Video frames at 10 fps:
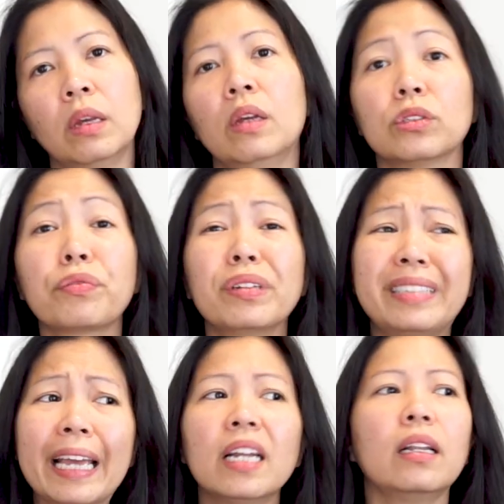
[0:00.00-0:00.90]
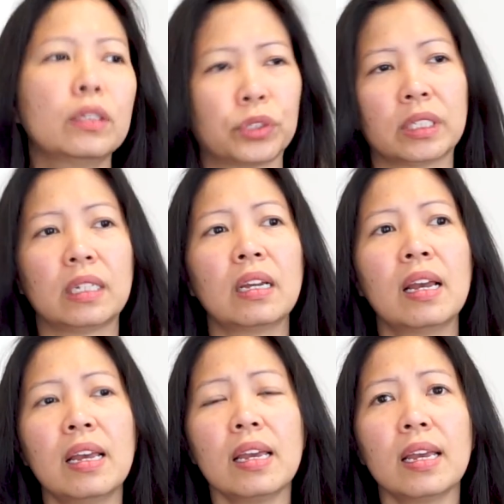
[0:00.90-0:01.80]
So for data literacy,
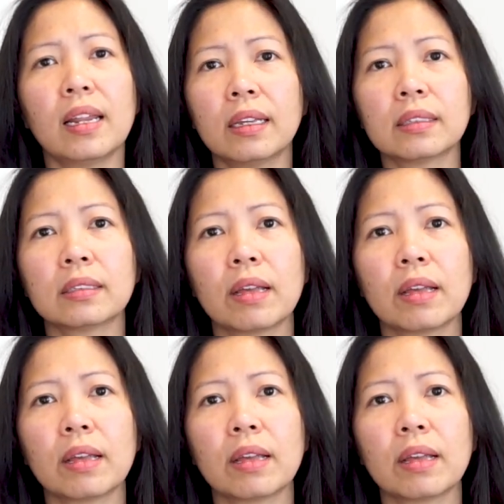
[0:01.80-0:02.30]
it is